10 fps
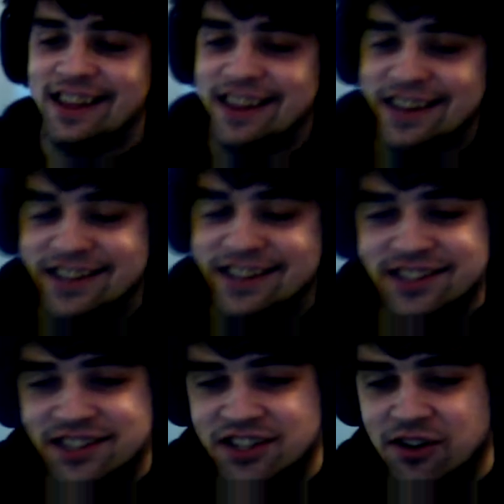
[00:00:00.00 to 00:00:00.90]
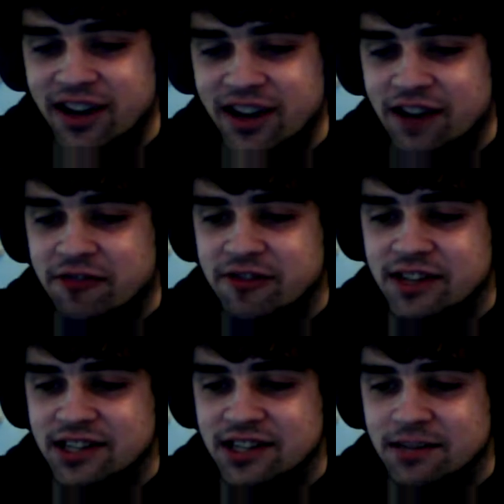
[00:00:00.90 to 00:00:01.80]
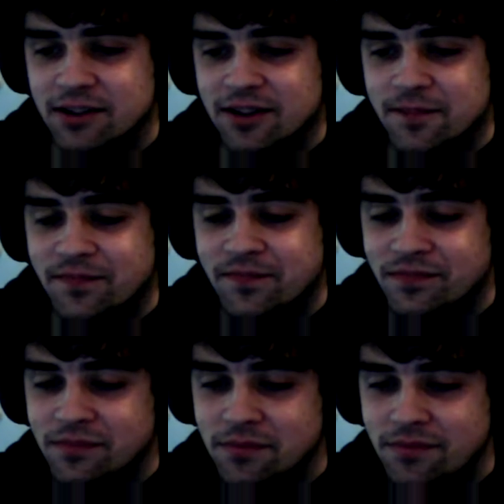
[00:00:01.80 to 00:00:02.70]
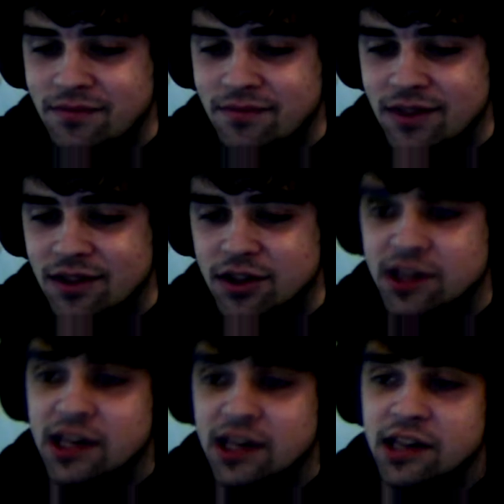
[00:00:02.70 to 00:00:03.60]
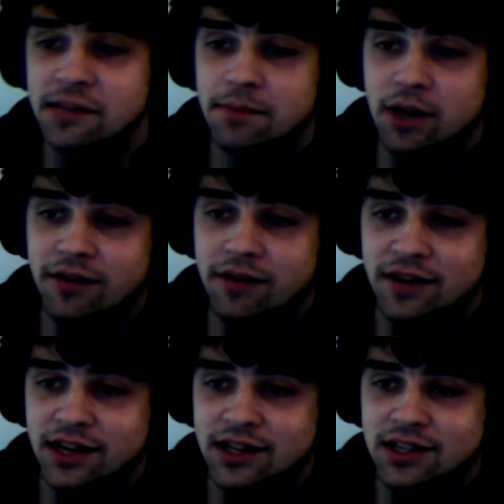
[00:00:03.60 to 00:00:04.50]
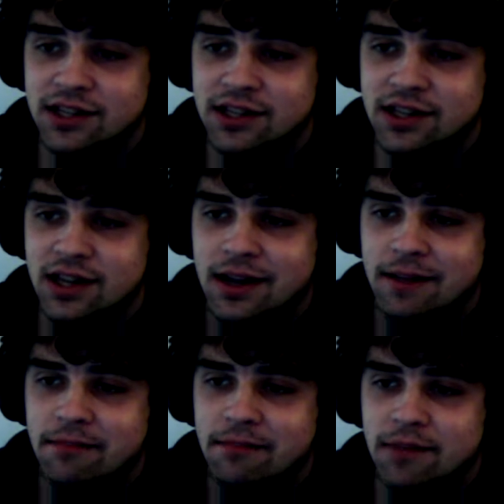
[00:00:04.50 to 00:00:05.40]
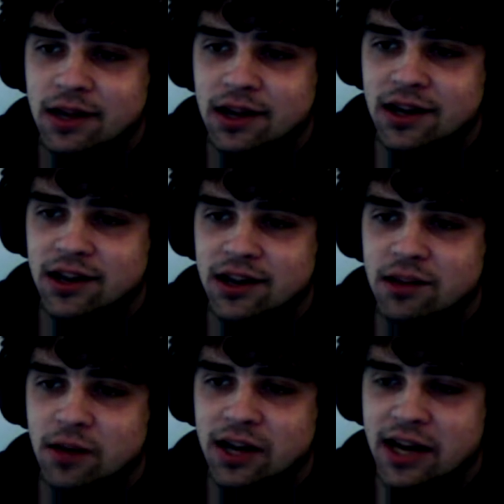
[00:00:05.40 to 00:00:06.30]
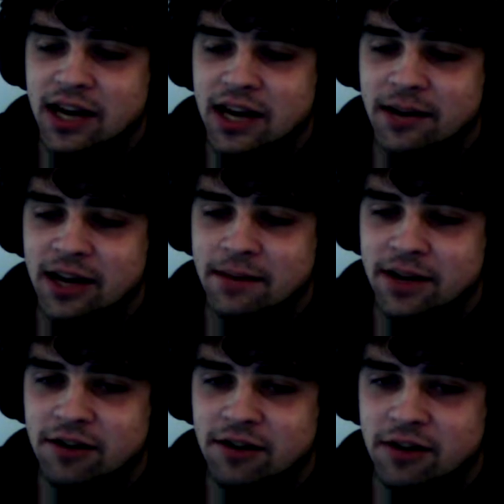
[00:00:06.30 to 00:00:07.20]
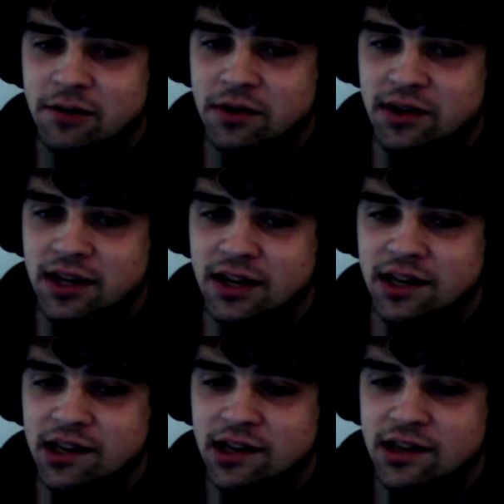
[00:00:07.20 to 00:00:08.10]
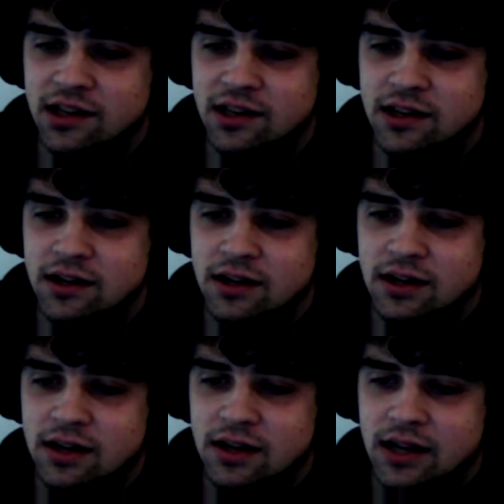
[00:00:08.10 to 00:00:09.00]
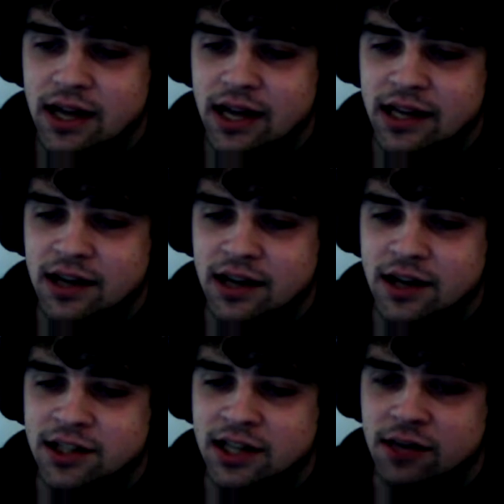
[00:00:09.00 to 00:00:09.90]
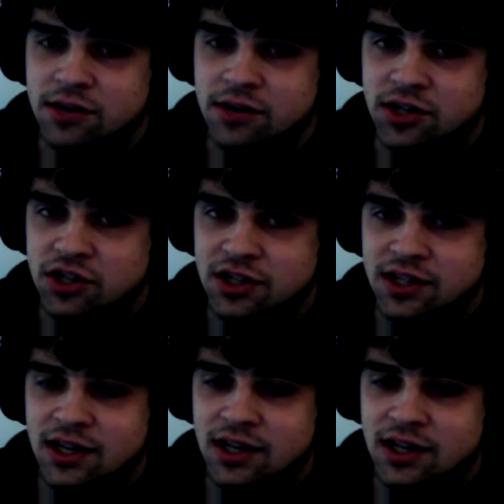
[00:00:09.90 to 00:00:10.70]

It's just so, like, unreasonable. So this isn't perfect, because we're going to end up getting a Blood Crypt with this, and then casting Inquisition.